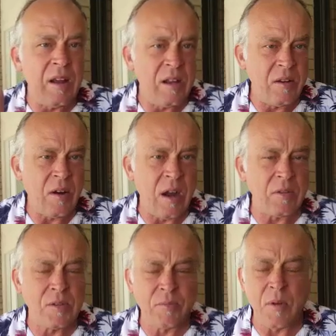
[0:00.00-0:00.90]
in your
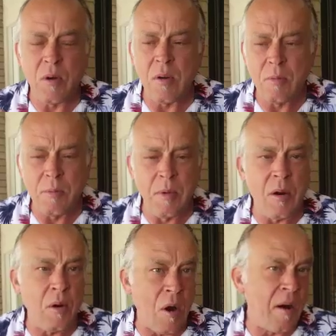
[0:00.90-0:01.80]
house or
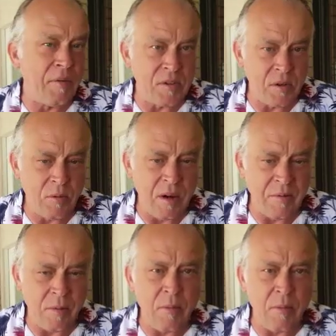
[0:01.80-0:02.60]
office or whatever.